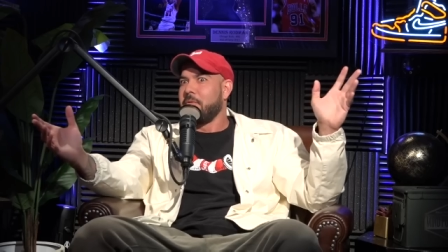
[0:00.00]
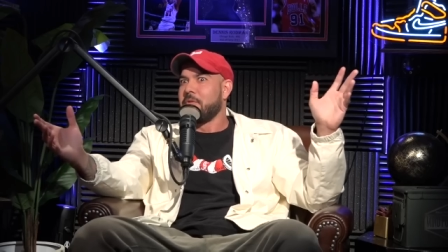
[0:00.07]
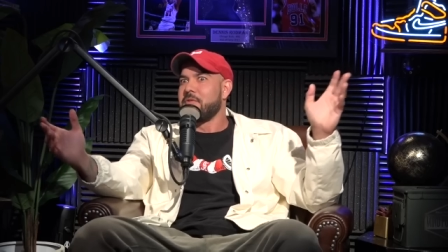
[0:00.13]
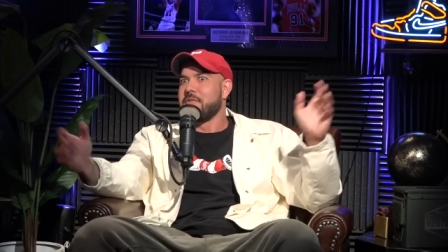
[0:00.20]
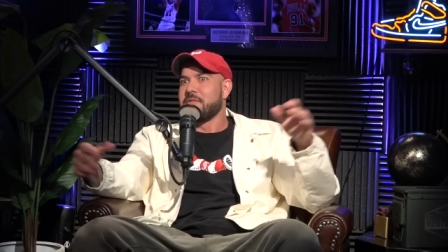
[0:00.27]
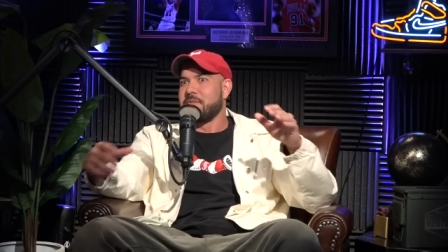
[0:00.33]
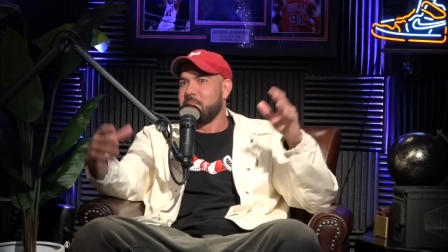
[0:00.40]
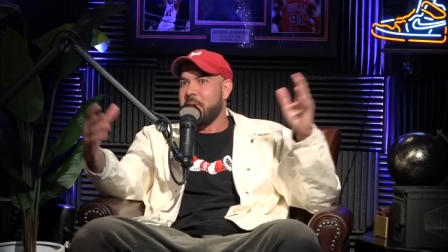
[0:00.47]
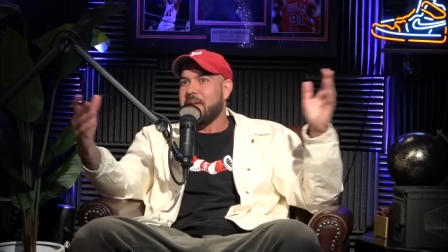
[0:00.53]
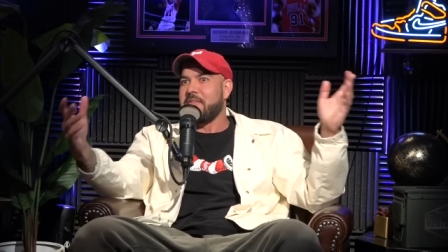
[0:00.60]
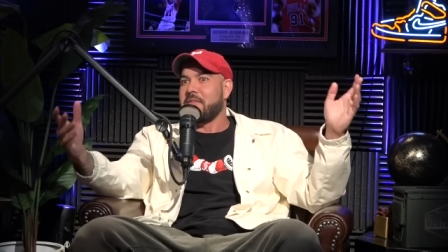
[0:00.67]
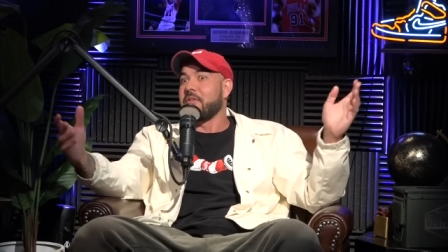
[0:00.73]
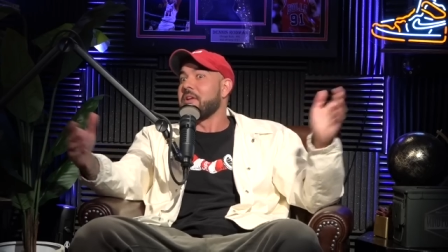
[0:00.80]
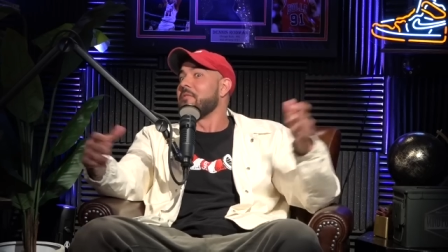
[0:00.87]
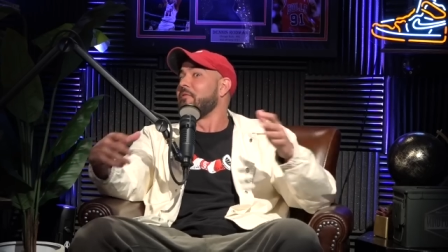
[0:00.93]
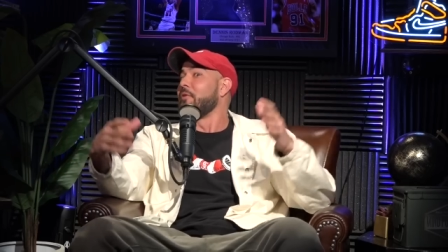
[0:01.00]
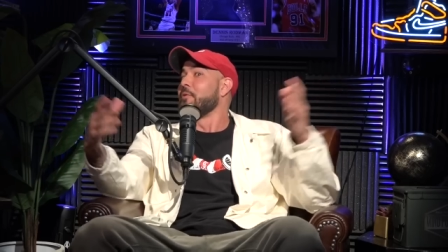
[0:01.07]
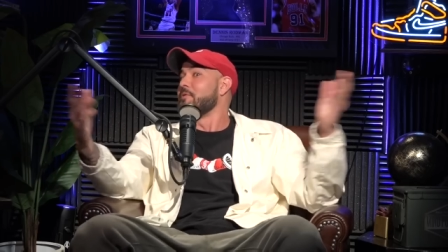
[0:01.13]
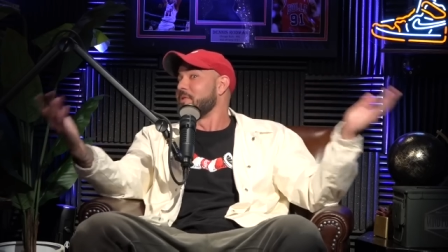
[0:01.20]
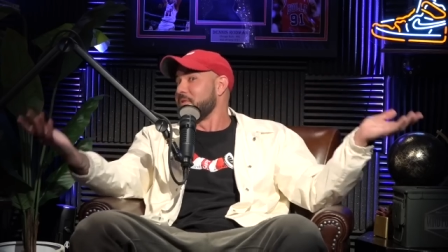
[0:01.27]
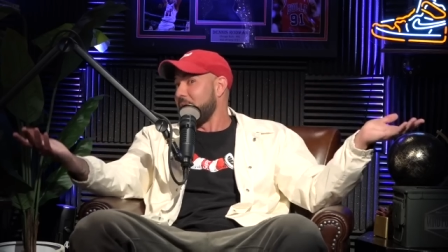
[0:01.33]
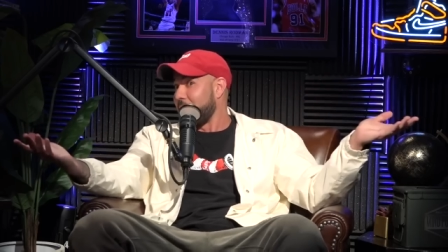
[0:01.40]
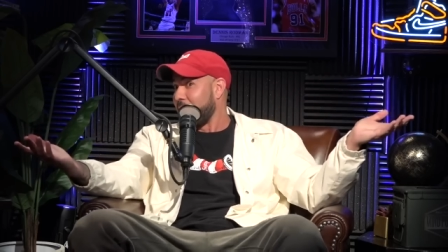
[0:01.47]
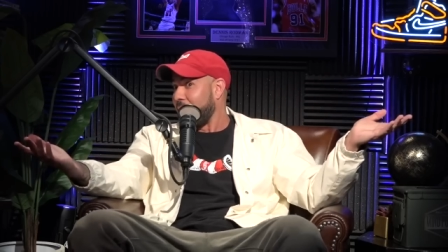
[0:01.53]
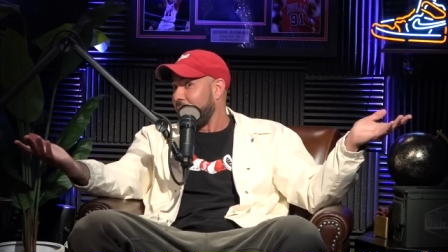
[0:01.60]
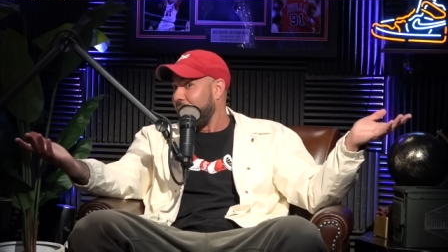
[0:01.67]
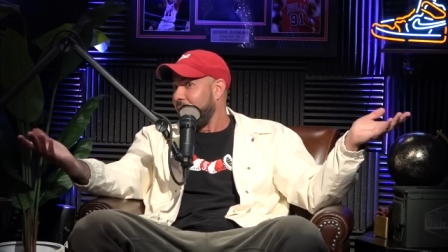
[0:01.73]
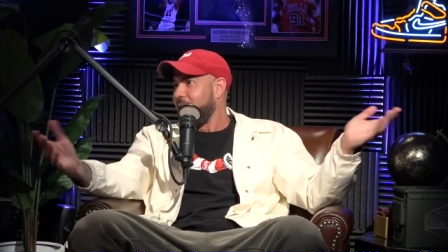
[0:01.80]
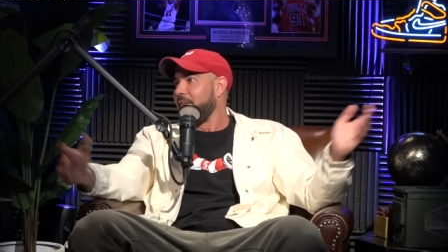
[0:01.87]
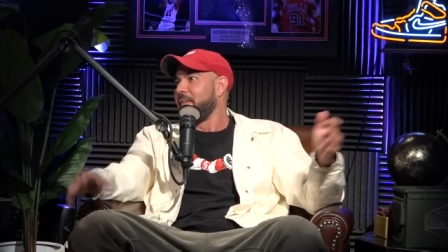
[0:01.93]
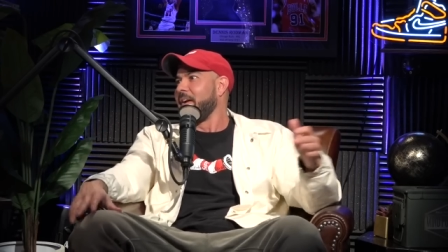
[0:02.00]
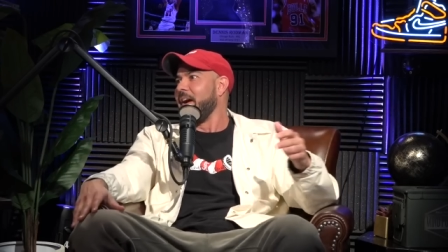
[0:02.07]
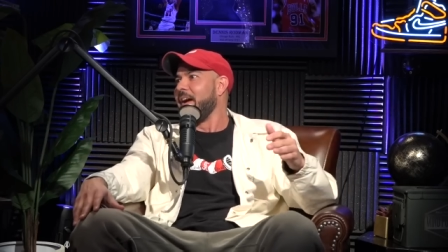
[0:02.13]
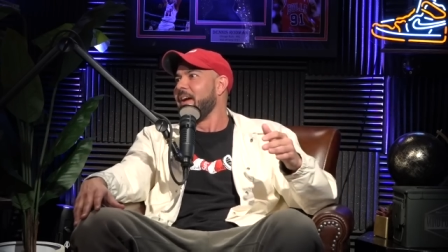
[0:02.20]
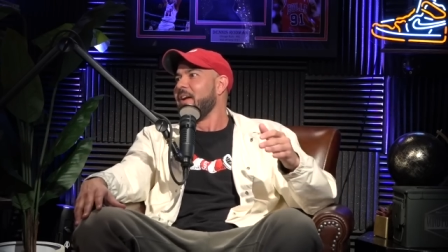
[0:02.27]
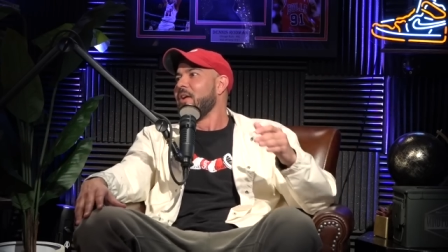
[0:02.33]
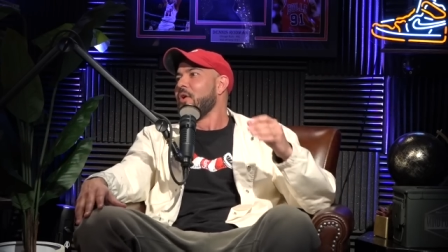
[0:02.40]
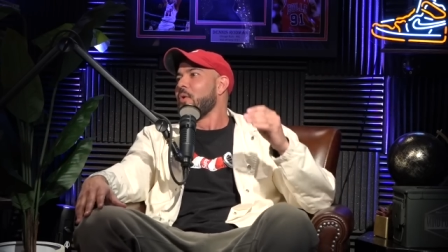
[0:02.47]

which is basically influences everything, okay?